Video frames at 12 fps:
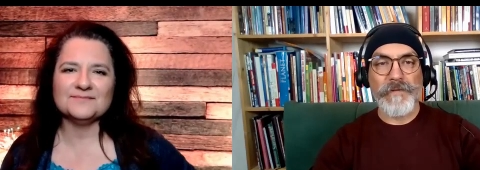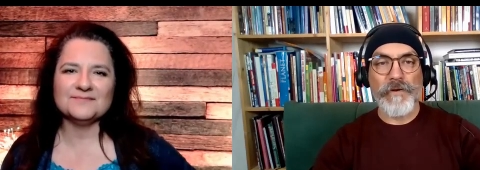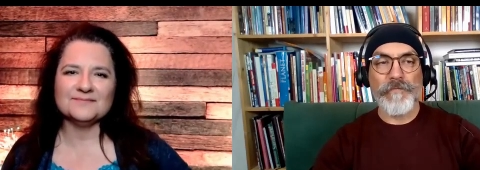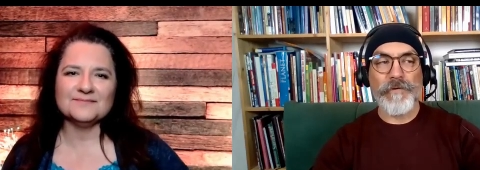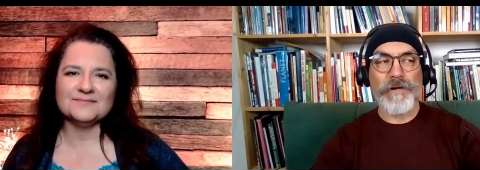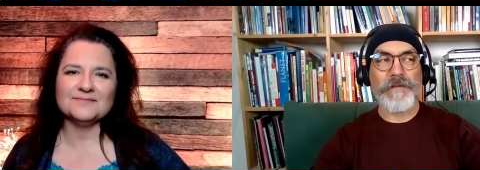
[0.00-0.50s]
Speaker 1: Go
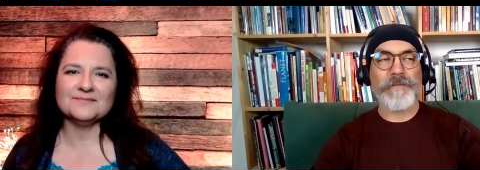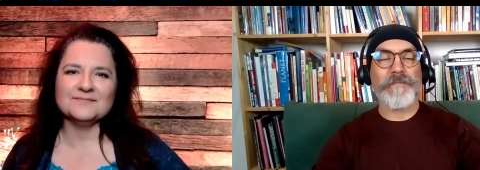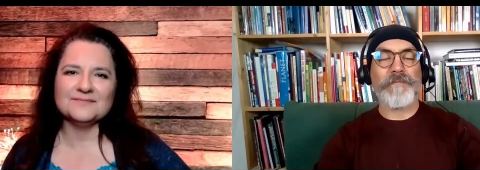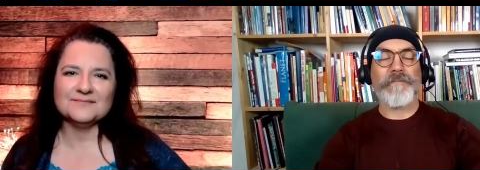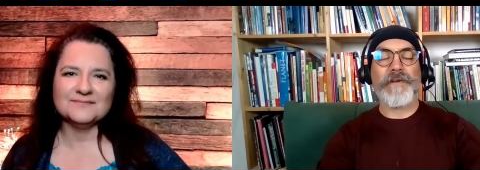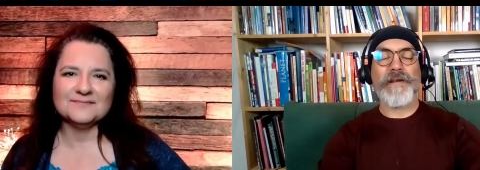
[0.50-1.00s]
for it.
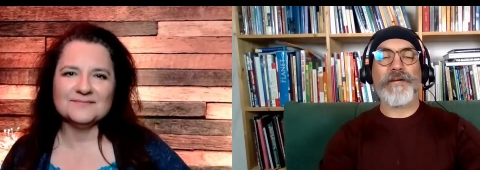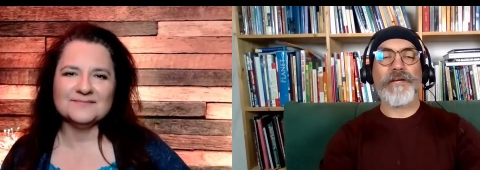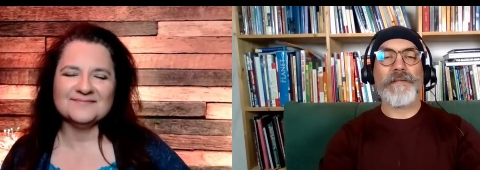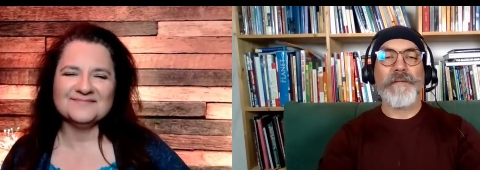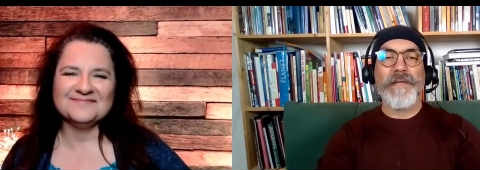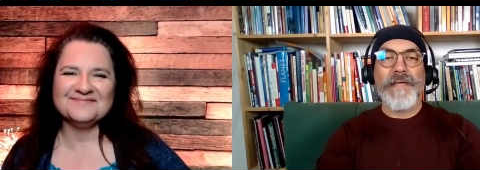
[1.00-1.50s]
Very
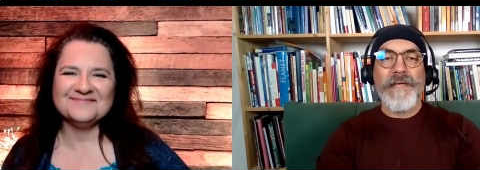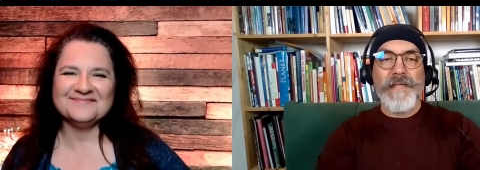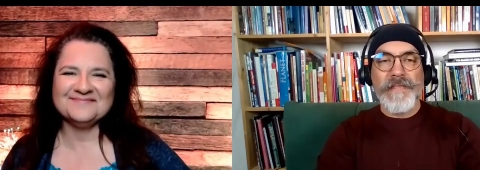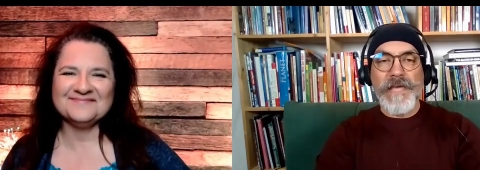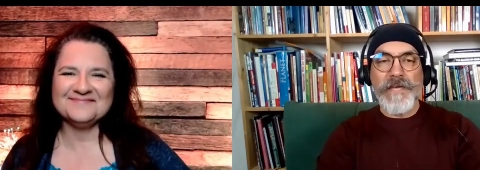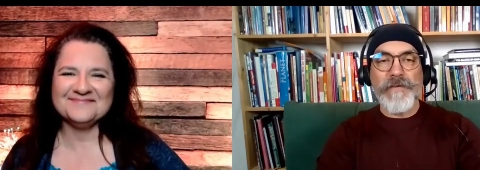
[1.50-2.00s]
good.
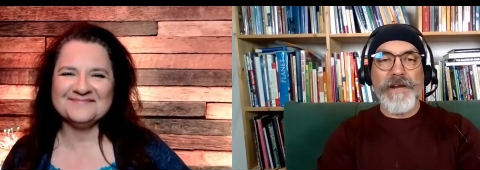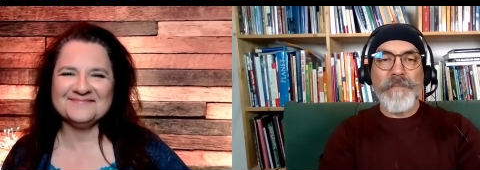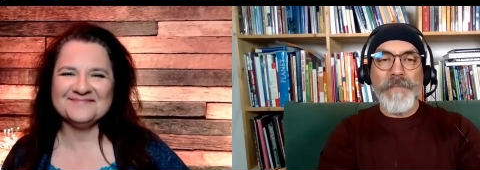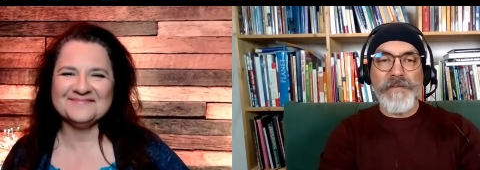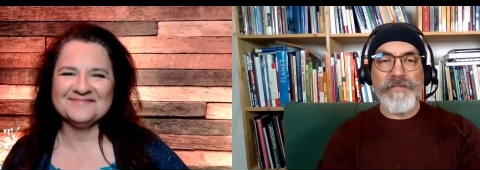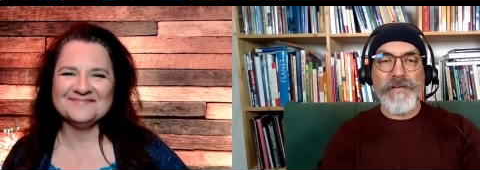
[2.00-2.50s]
Thank you
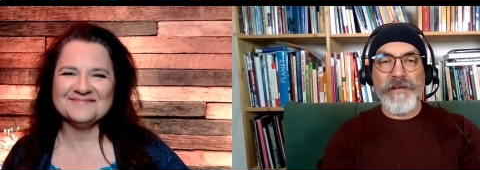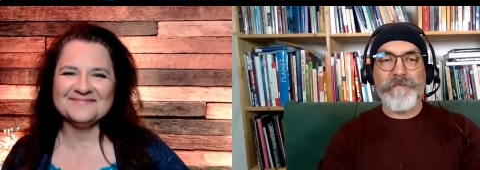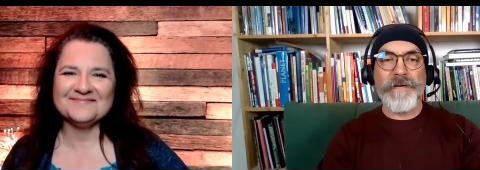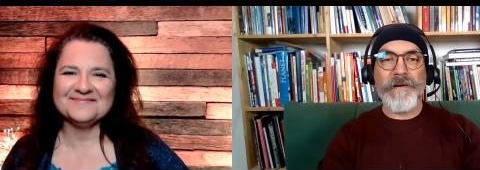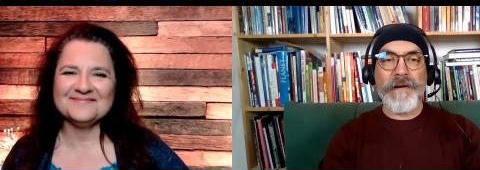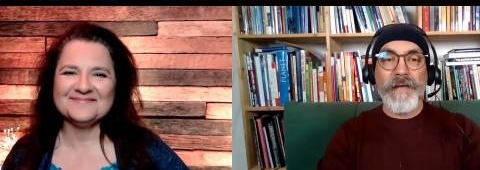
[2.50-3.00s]
very much,
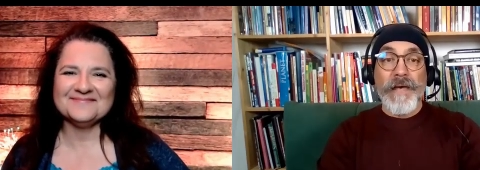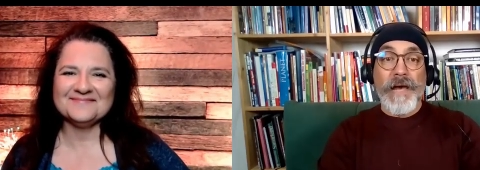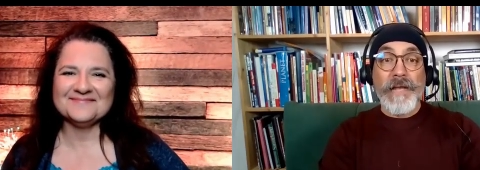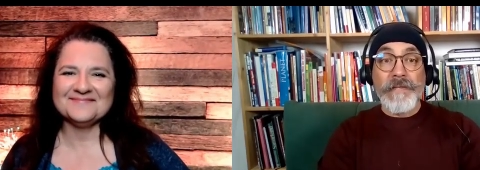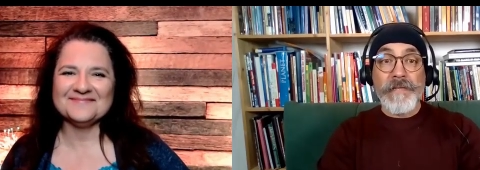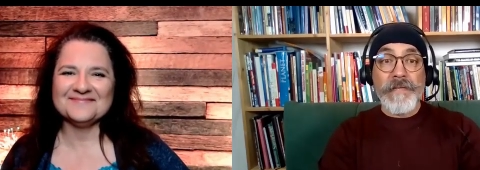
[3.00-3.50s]
Jennifer.
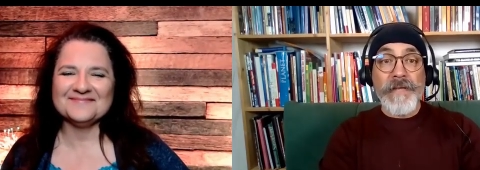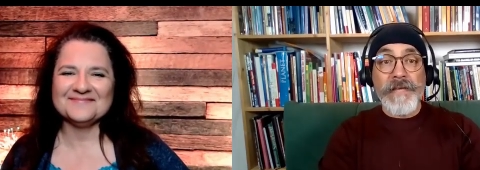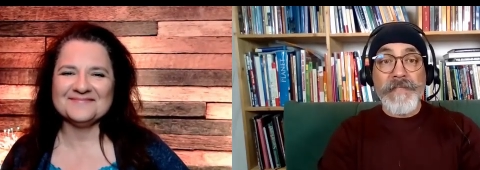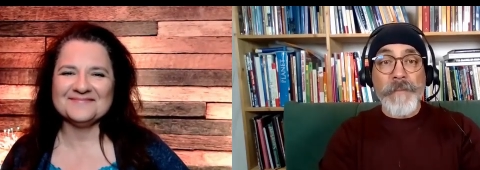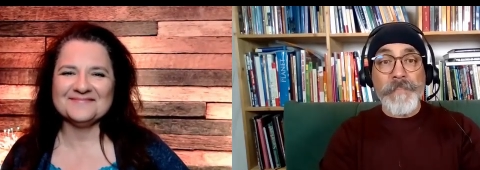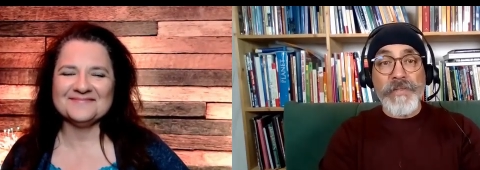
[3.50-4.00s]
Until the
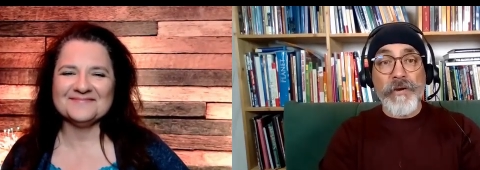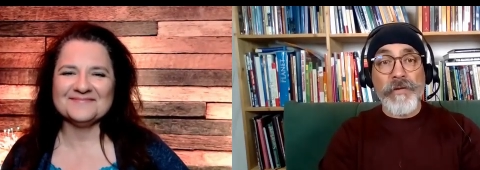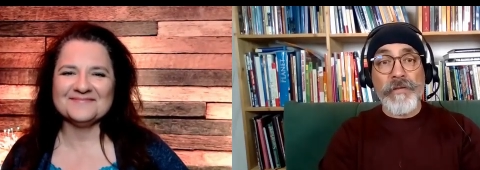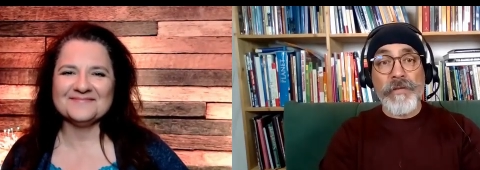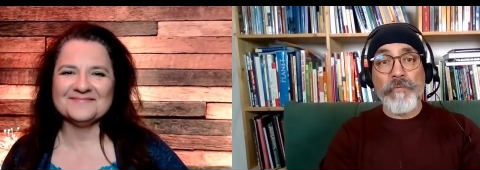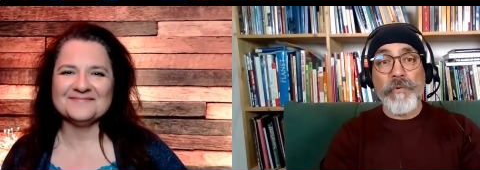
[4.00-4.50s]
next
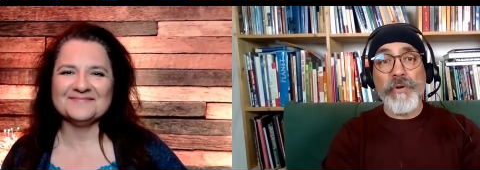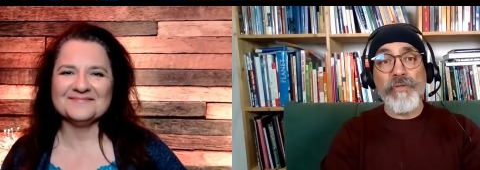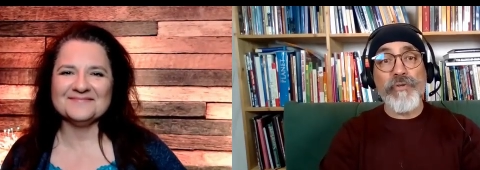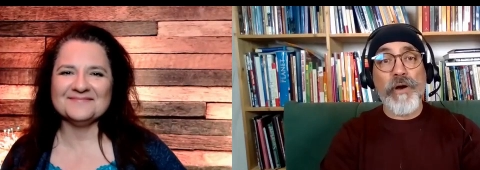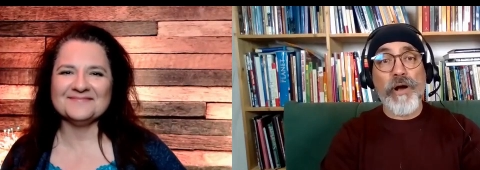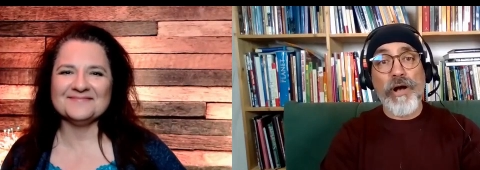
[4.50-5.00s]
episode, we
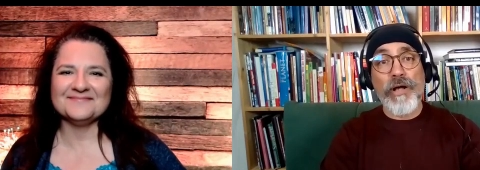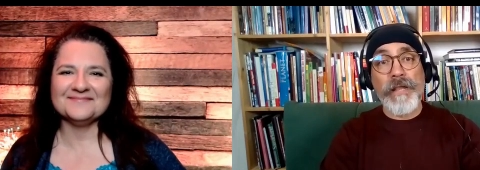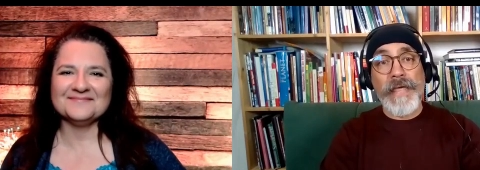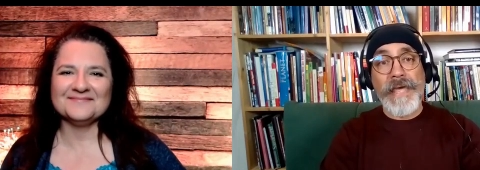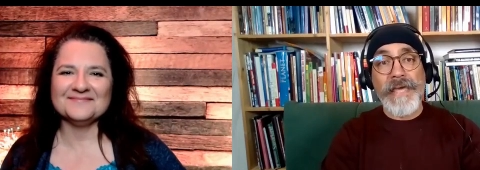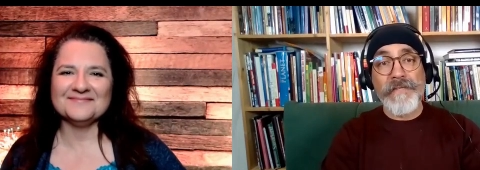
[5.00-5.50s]
wish you
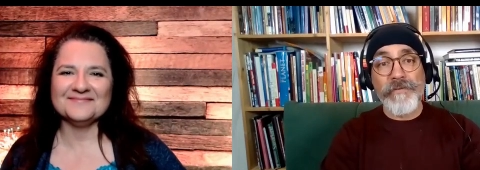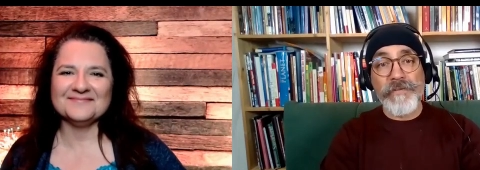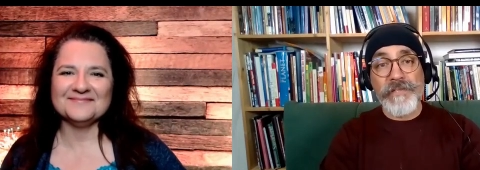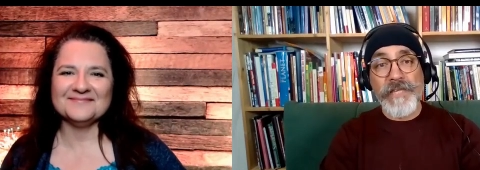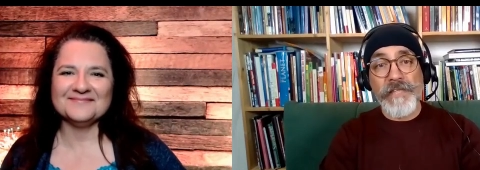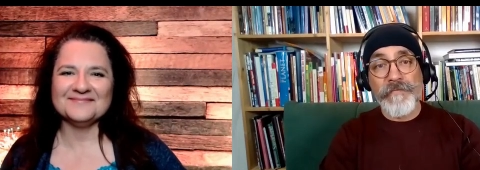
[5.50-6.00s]
all a
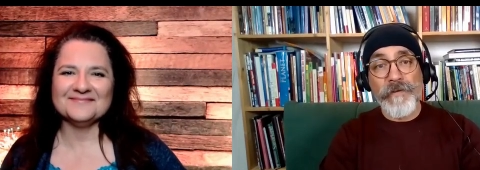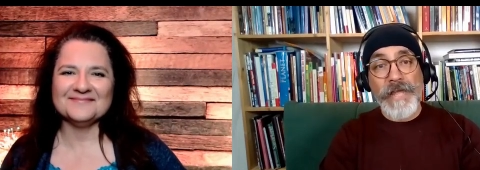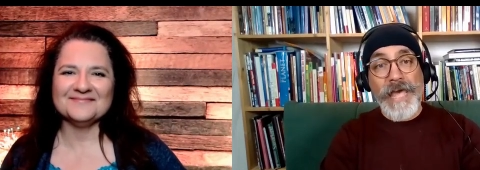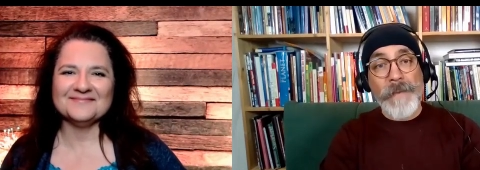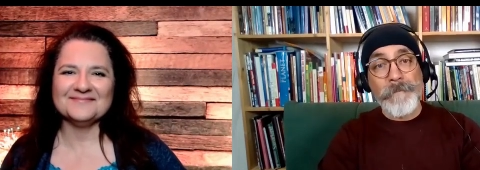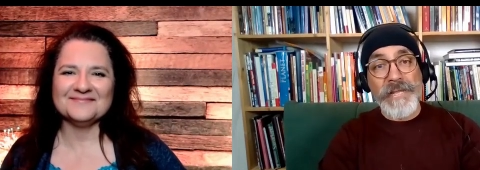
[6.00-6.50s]
successful
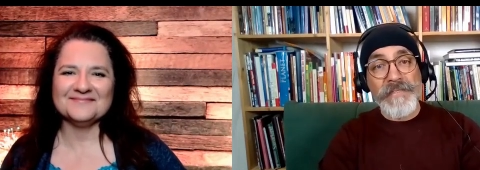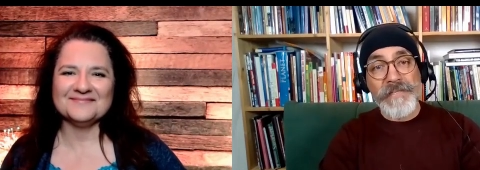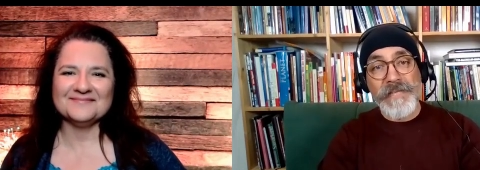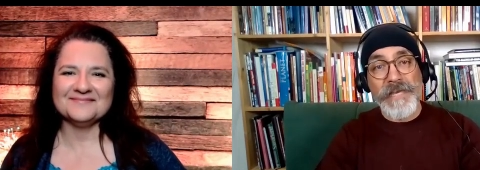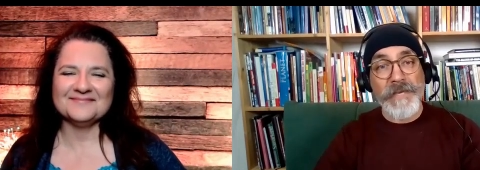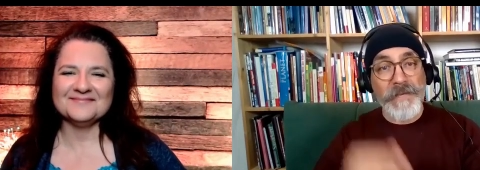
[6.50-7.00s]
and
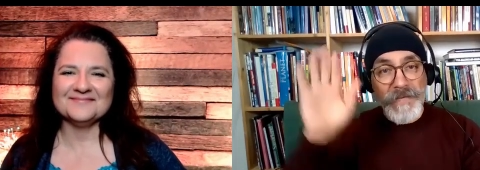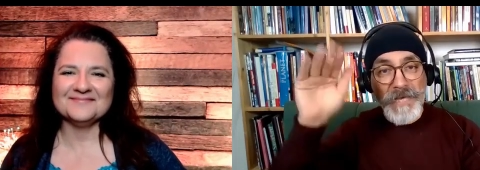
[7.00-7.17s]
blessed day.